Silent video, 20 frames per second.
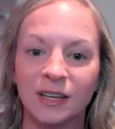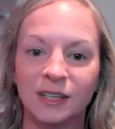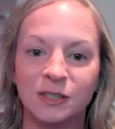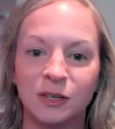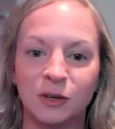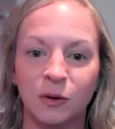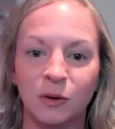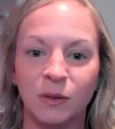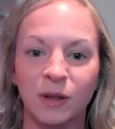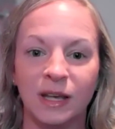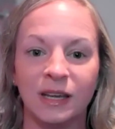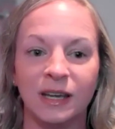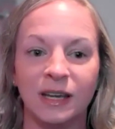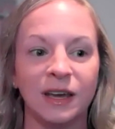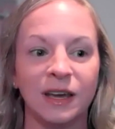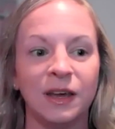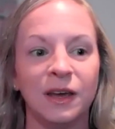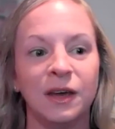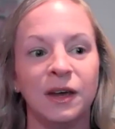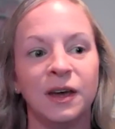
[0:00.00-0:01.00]
So
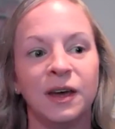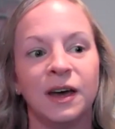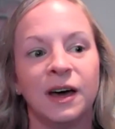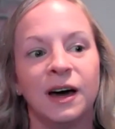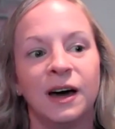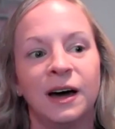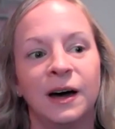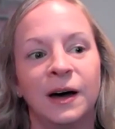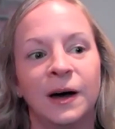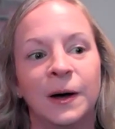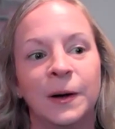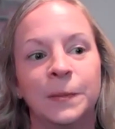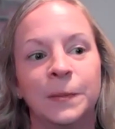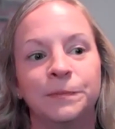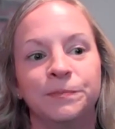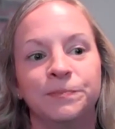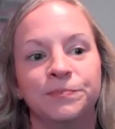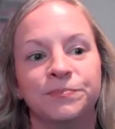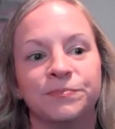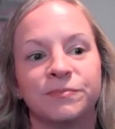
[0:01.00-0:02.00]

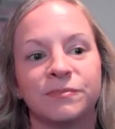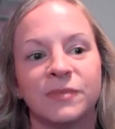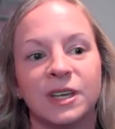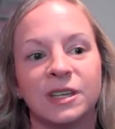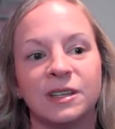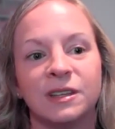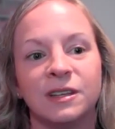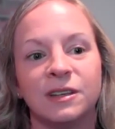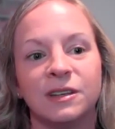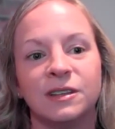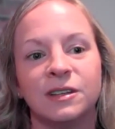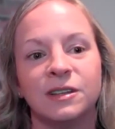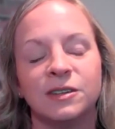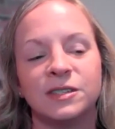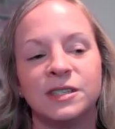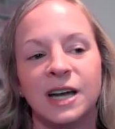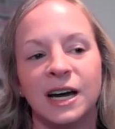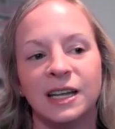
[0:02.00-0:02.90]
there's